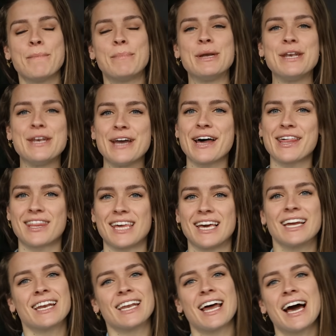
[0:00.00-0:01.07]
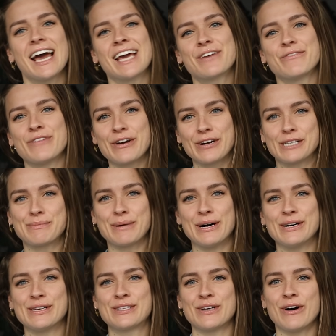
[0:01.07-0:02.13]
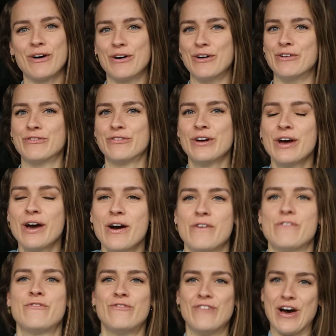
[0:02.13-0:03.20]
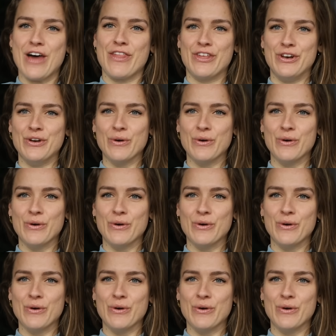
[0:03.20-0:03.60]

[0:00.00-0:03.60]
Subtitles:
but nothing like various parts of further